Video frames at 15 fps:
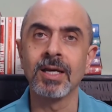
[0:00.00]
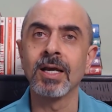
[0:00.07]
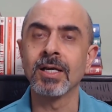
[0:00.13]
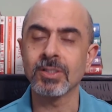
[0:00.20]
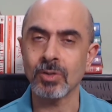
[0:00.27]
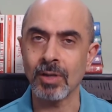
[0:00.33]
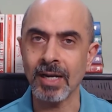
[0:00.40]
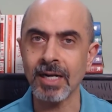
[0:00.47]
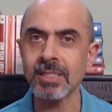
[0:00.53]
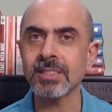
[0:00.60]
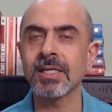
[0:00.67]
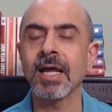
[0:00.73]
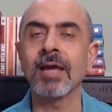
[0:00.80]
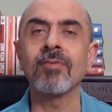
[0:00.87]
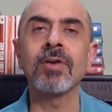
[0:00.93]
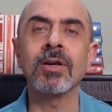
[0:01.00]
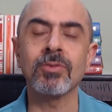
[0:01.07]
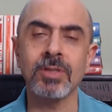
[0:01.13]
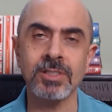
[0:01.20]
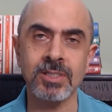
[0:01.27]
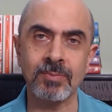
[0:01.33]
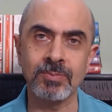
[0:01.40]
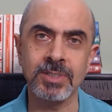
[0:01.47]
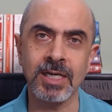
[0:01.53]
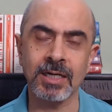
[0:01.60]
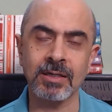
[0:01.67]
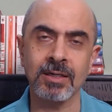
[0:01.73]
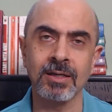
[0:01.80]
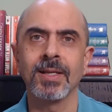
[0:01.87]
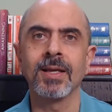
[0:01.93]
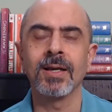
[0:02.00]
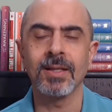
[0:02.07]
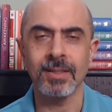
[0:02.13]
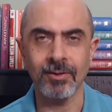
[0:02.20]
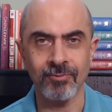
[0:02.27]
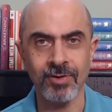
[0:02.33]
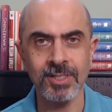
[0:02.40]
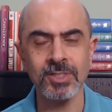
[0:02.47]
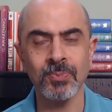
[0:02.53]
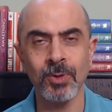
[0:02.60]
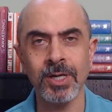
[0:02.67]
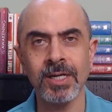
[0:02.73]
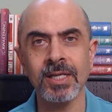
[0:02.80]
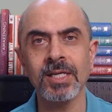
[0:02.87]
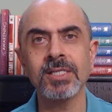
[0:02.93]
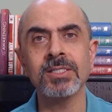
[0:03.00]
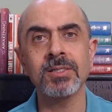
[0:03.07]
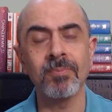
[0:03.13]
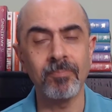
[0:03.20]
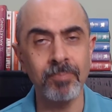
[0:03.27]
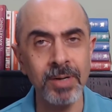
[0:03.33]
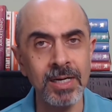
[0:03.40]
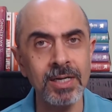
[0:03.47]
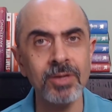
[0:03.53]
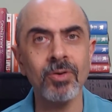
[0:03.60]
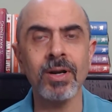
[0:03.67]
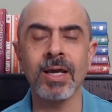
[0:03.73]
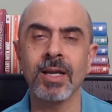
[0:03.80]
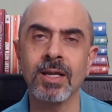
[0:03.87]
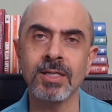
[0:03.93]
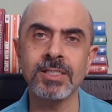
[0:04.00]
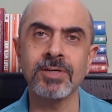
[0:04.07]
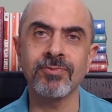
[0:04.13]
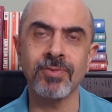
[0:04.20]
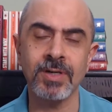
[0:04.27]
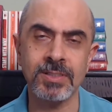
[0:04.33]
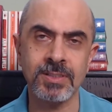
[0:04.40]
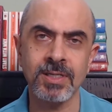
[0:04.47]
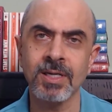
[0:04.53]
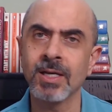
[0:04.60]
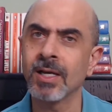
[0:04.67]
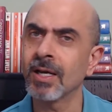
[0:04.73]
So let us dive into the subject. The first point is build your energy first.